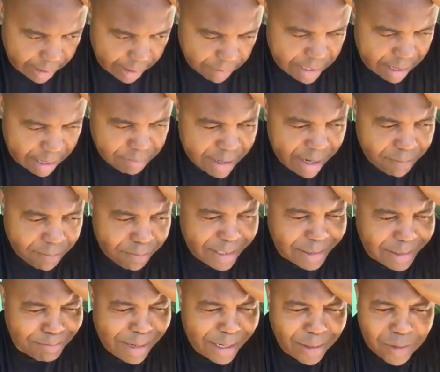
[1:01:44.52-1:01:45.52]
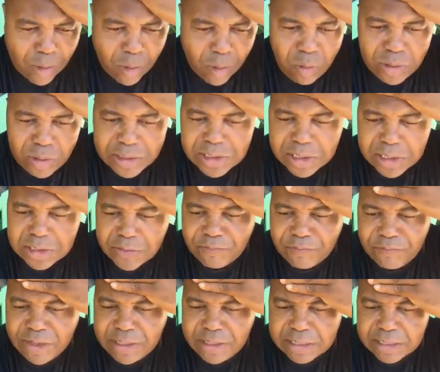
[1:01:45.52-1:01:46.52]
my goal isn't to
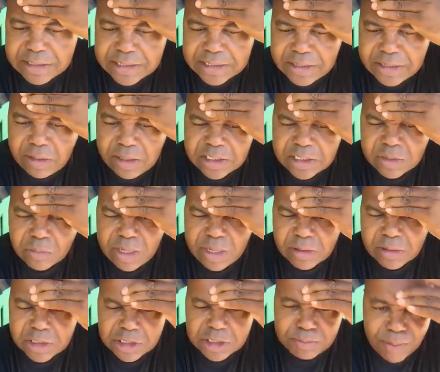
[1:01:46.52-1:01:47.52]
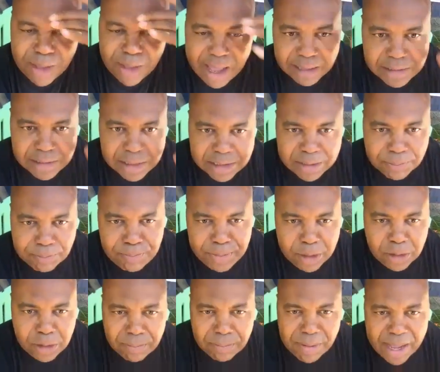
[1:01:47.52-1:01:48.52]
fit necessarily in someone else's box. It's to
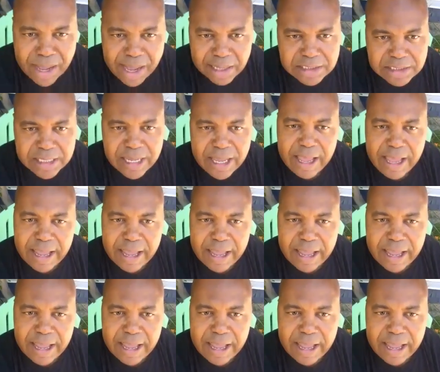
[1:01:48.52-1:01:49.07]
build a box.